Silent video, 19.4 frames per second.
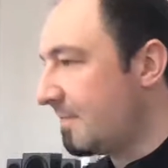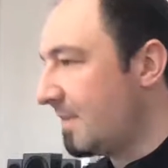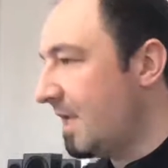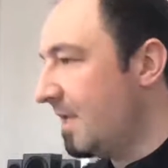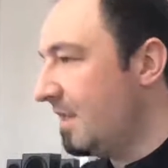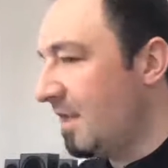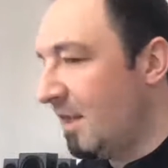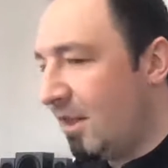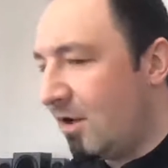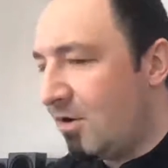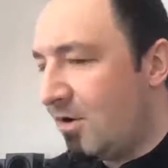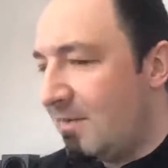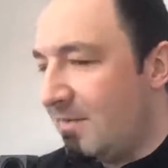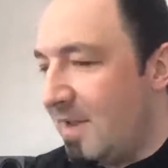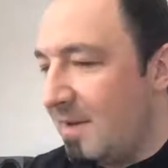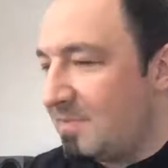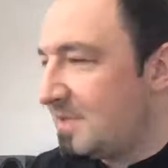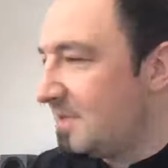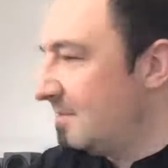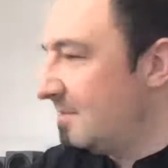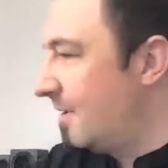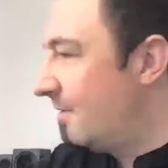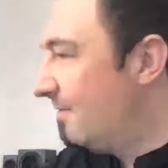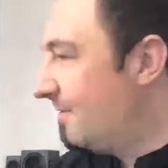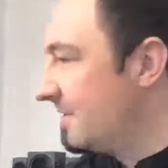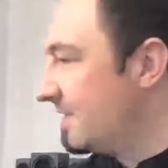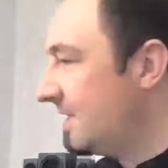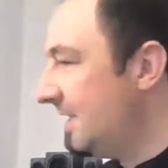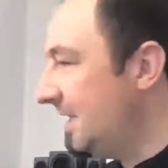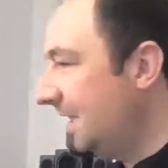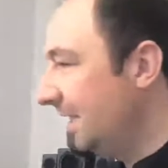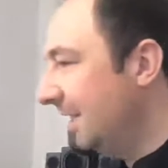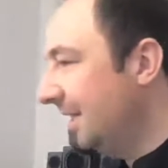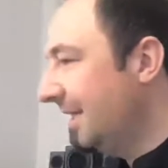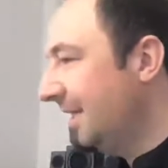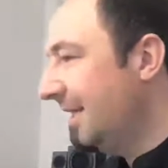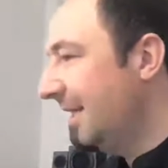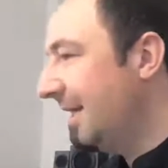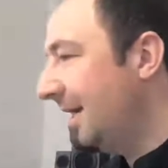the lorem ipsum, obviously,
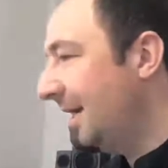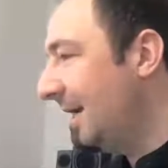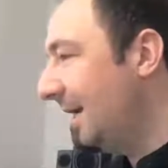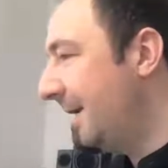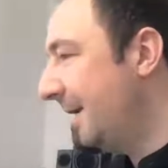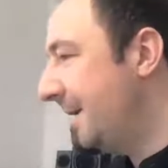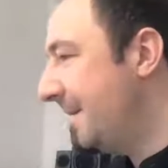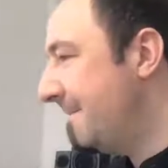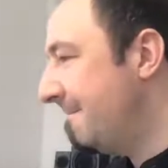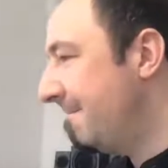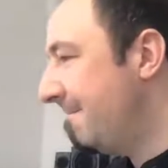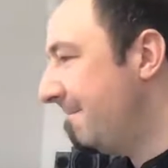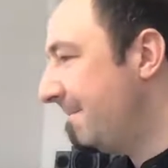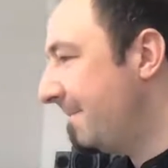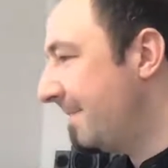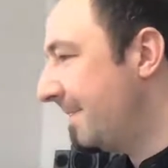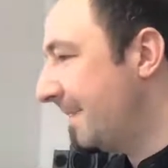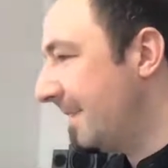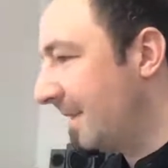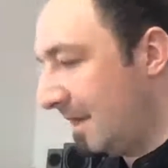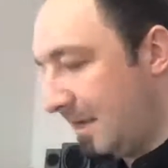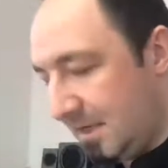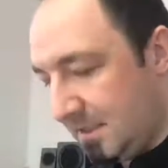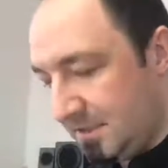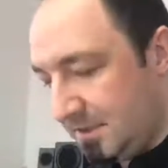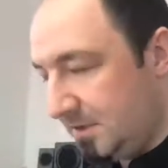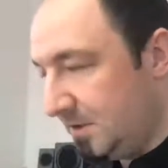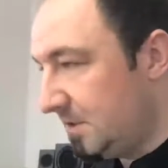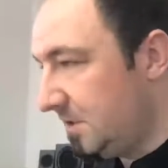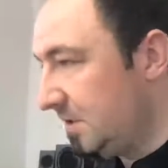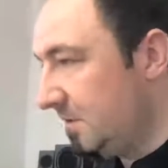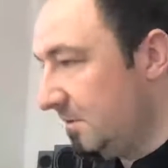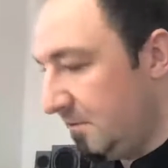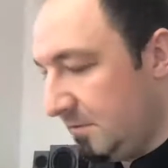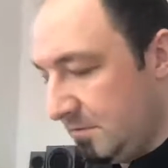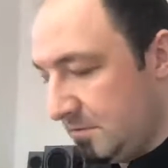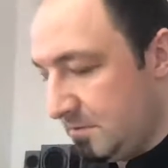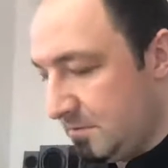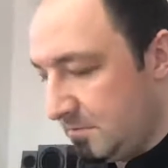as you
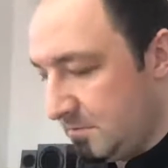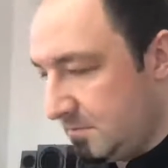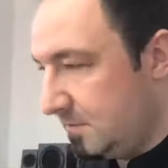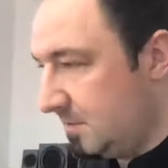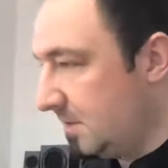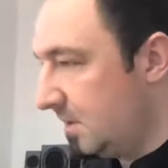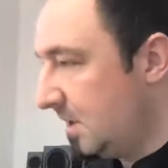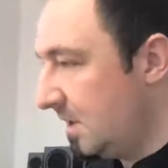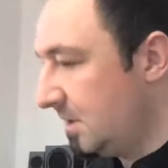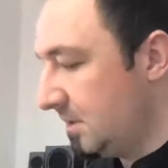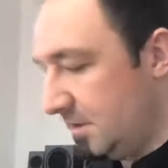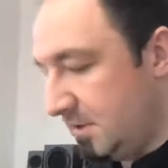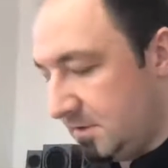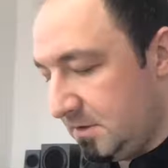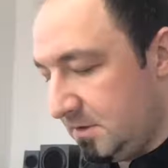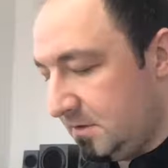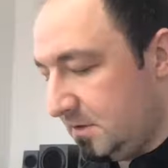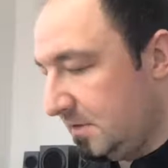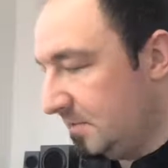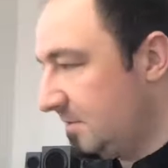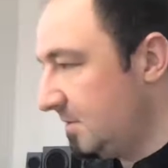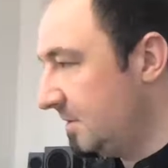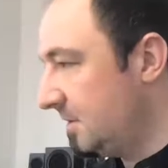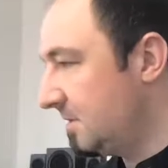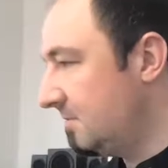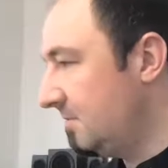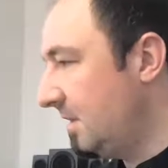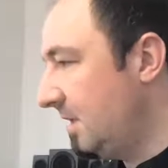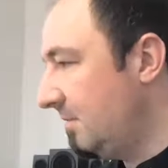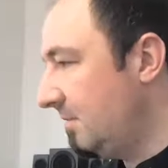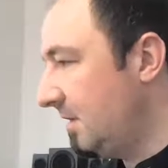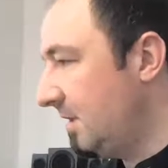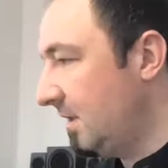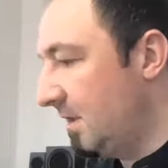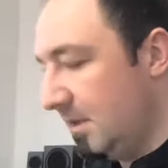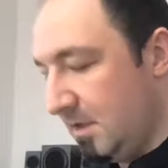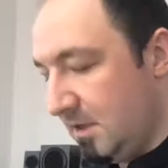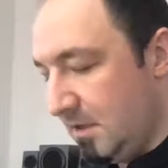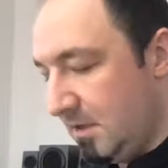do. Let me just
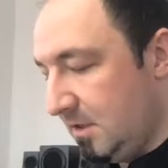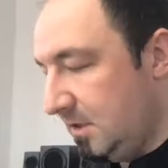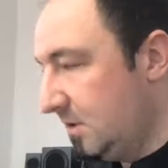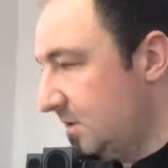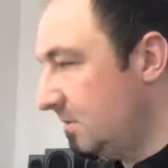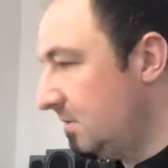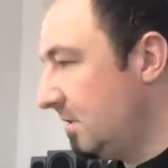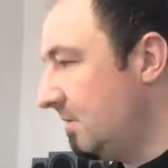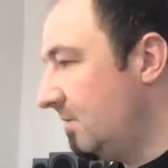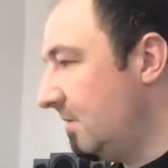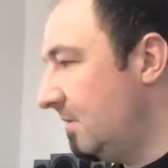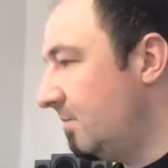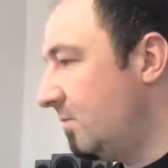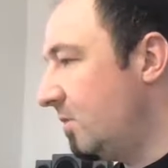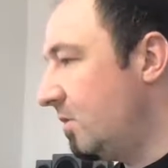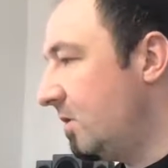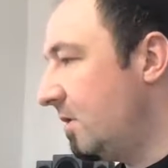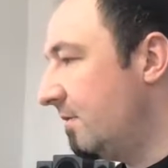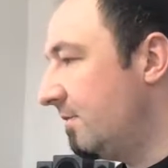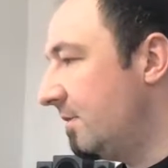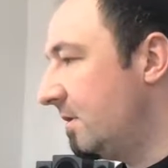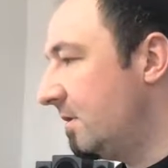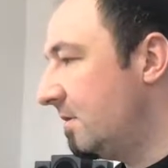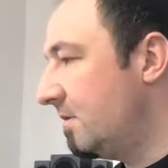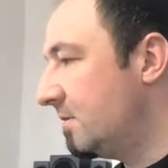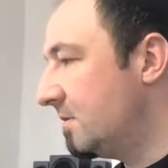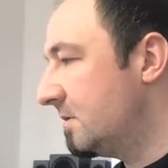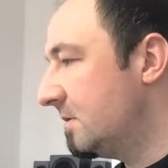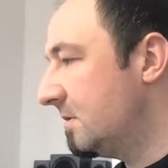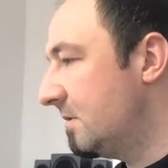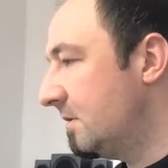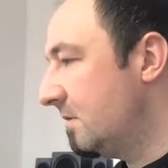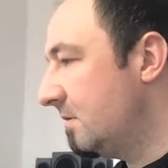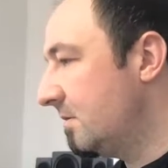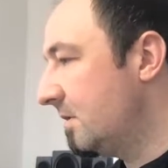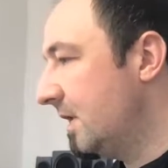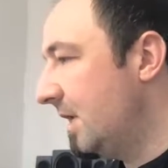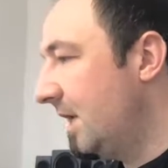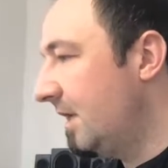maybe do a little bit more of those.
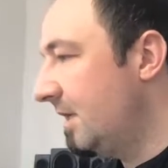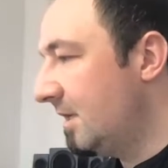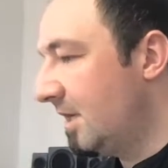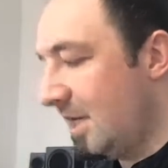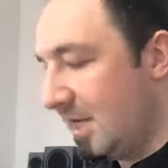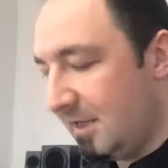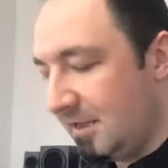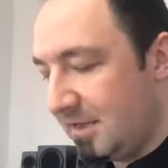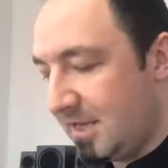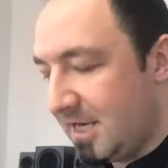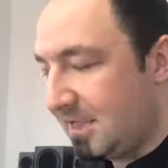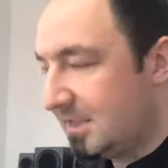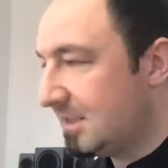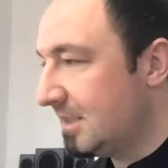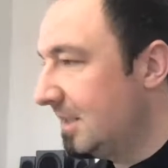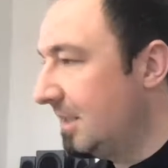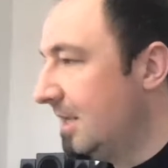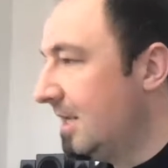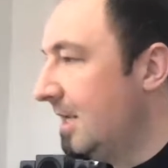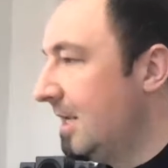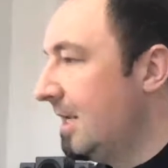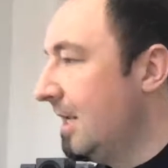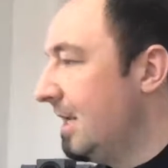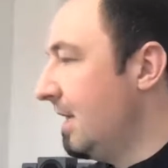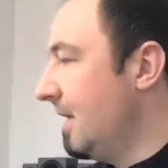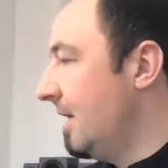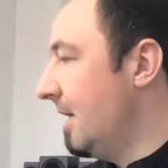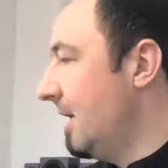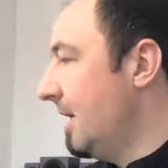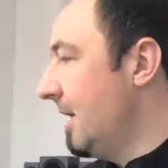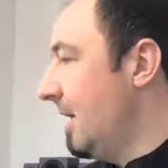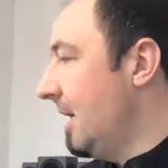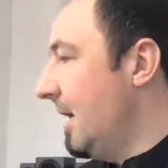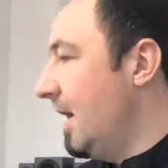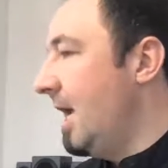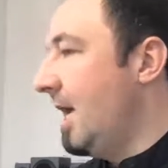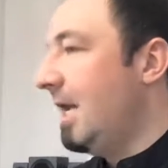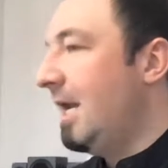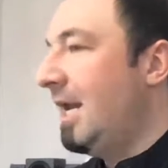Okay, like that.
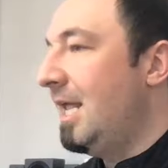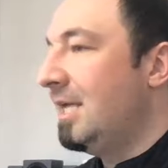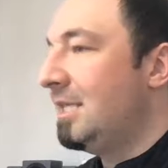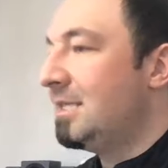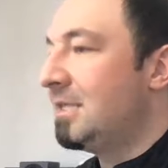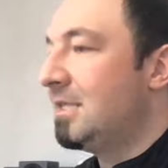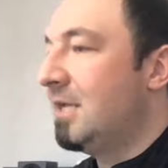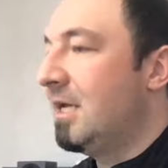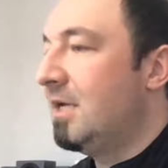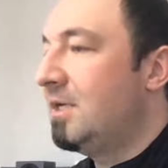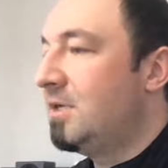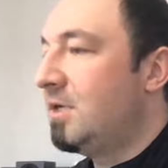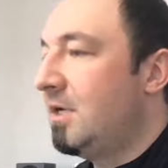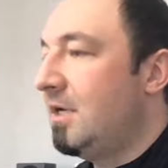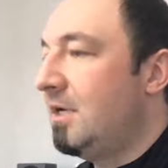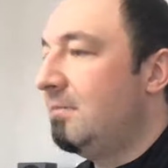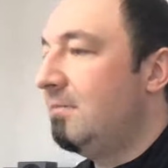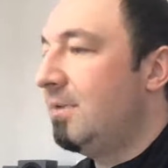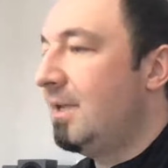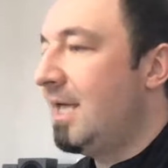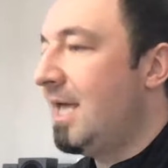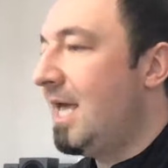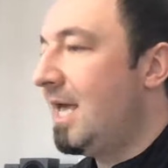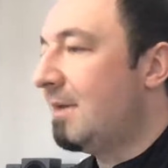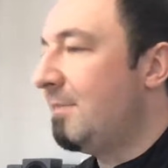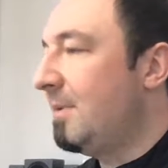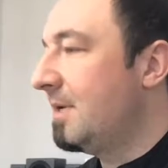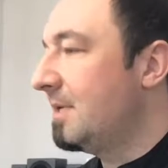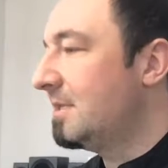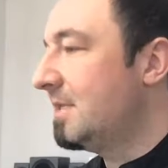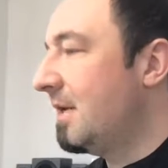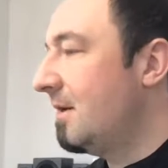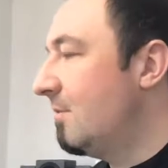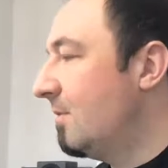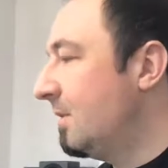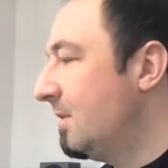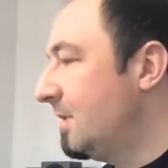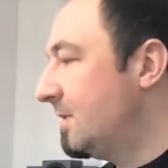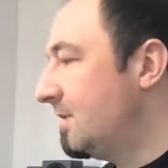And let's turn it black, because I don't
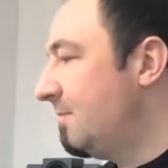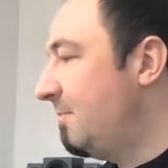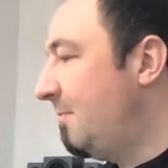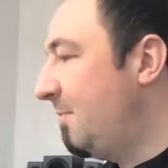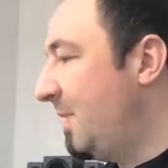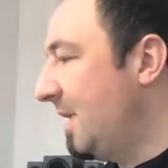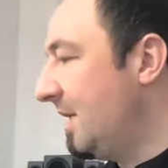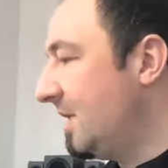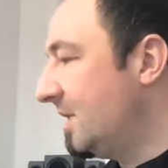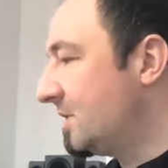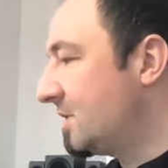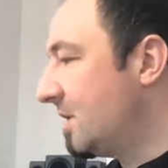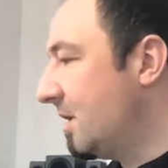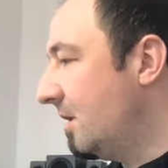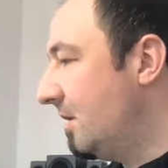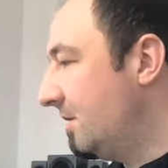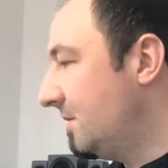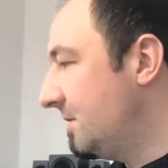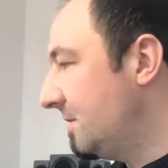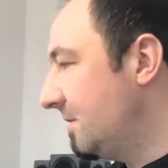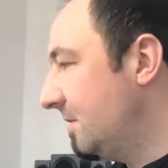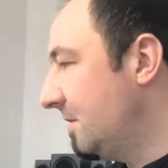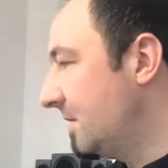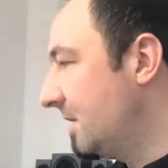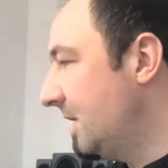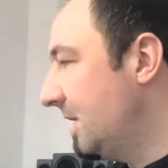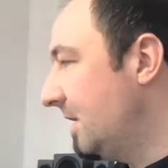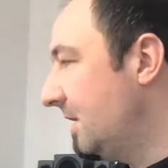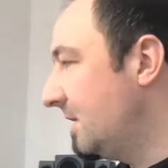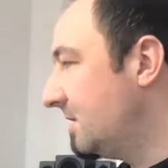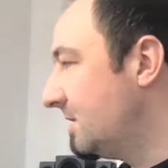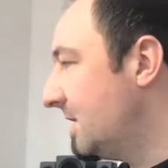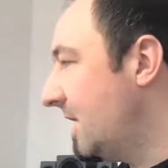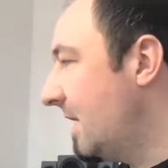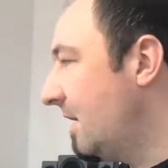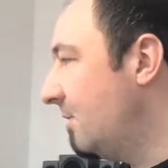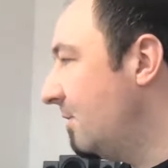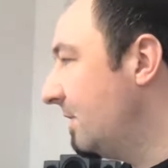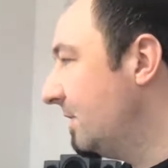want this pinkish color to kill us.
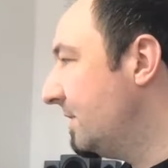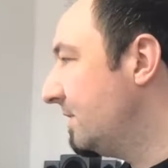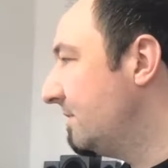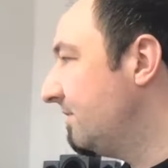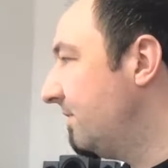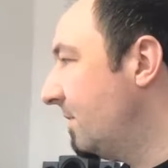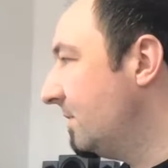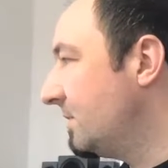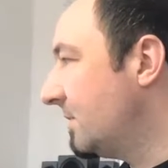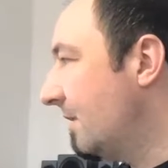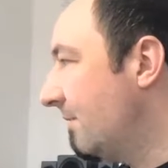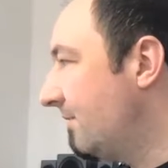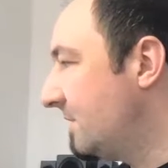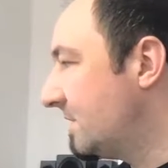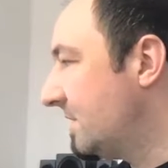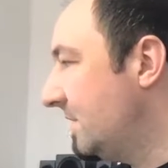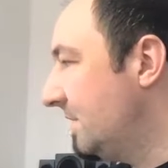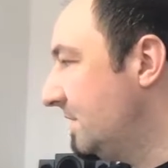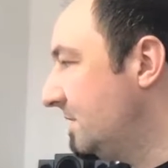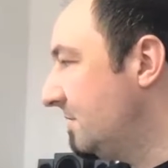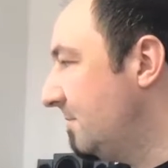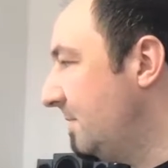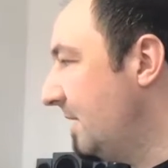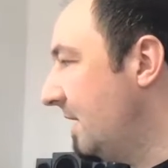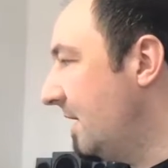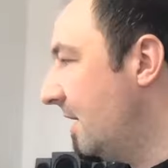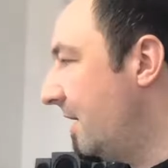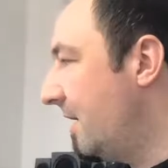I don't want this font, obviously, to be